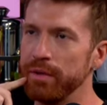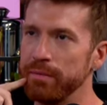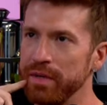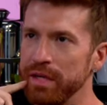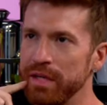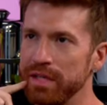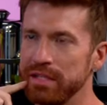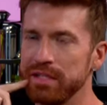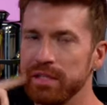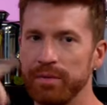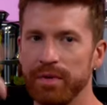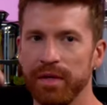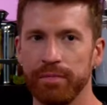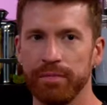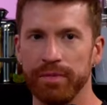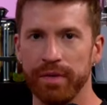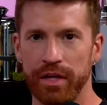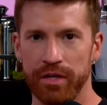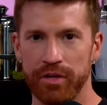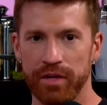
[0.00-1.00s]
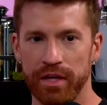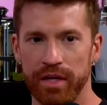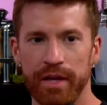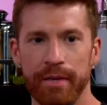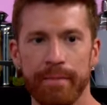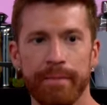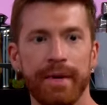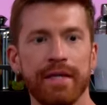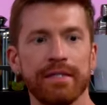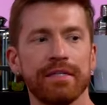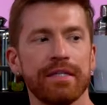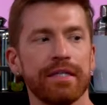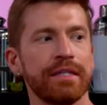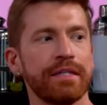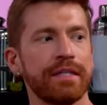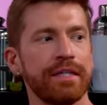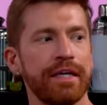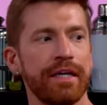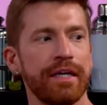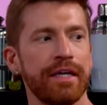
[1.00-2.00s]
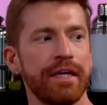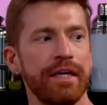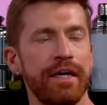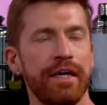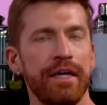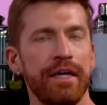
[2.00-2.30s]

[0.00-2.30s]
it means to be a pigeon, and basically